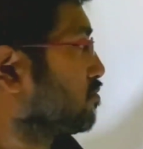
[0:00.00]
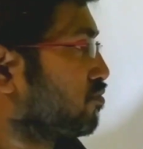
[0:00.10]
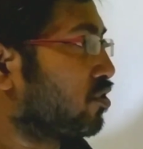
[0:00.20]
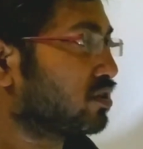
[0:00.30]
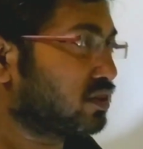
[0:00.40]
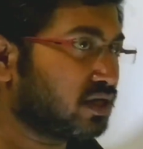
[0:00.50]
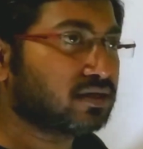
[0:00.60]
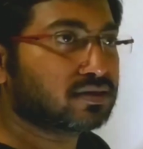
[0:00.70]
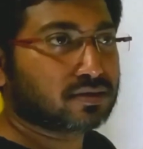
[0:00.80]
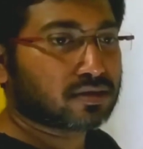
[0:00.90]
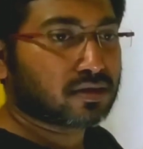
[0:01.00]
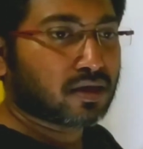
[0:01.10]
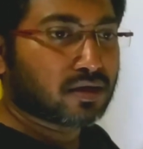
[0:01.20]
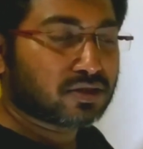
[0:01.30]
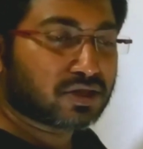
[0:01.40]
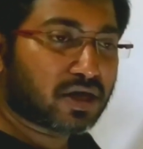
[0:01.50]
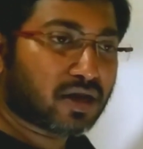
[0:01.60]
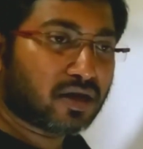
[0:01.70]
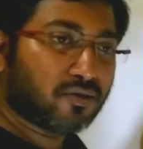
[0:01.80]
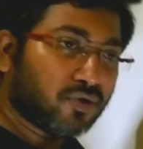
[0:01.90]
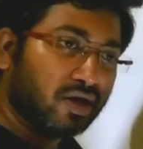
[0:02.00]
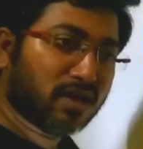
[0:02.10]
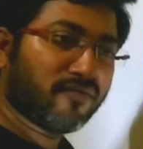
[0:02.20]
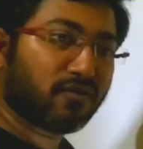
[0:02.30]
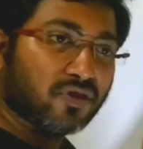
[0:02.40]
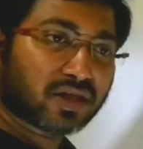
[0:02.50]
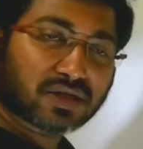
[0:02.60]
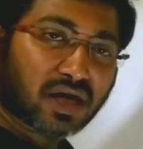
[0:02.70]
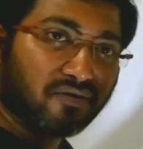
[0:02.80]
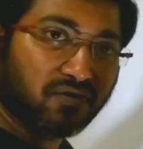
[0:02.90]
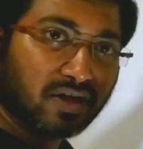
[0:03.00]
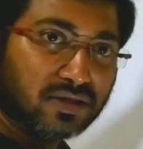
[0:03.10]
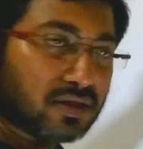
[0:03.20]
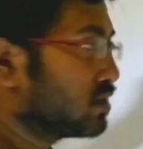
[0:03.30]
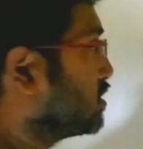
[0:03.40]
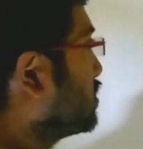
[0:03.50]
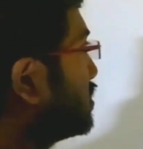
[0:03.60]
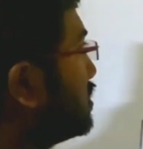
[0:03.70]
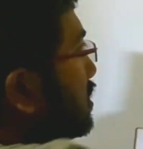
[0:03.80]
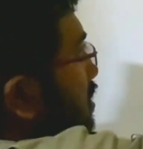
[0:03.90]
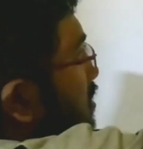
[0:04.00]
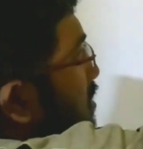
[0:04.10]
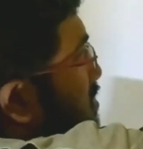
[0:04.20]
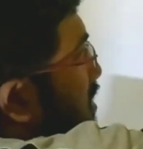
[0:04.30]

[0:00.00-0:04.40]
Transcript: for this, generally we live on the surface, this